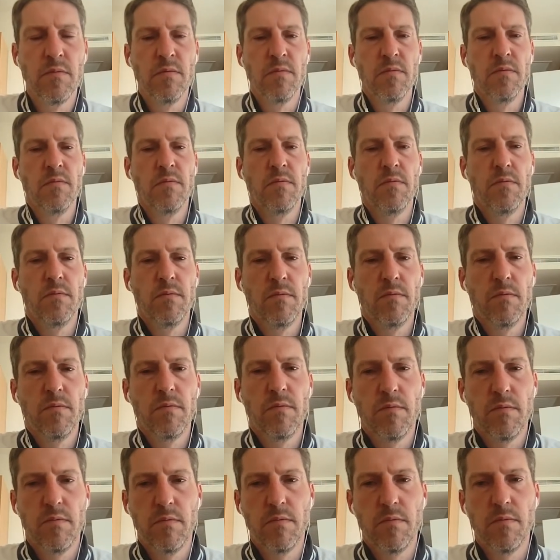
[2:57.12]

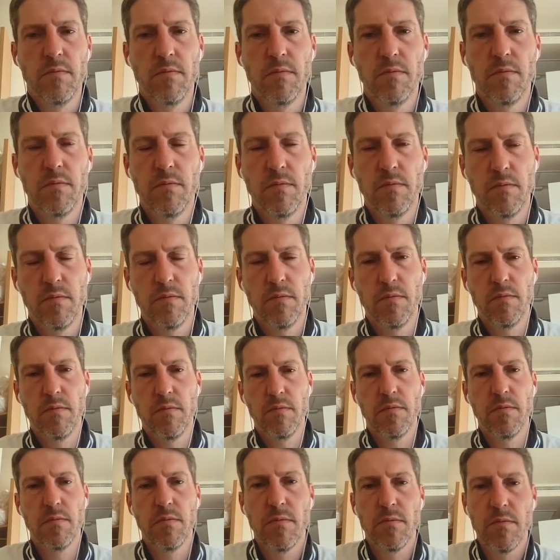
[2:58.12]

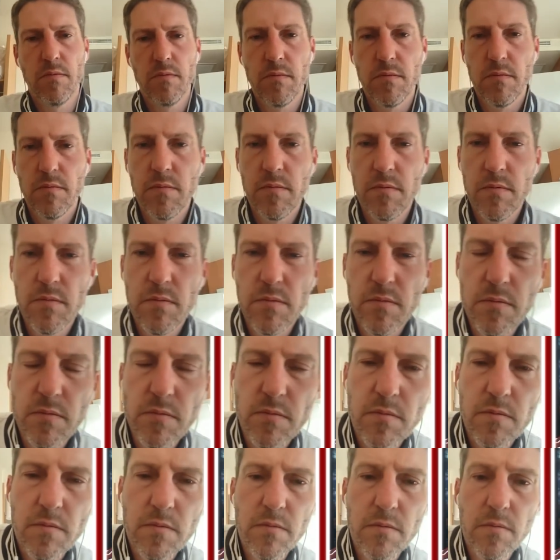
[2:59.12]

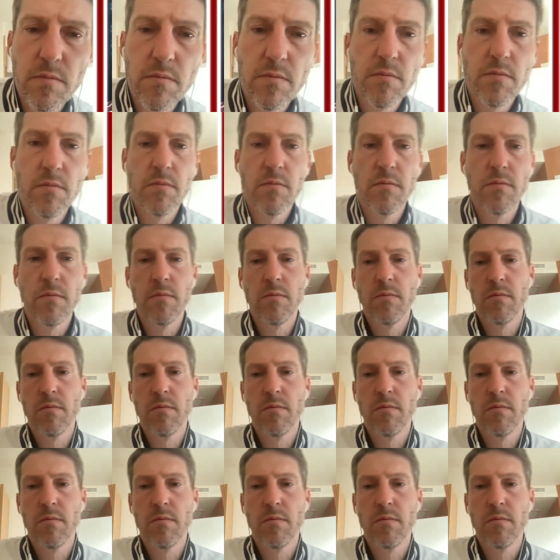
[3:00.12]
[no speech]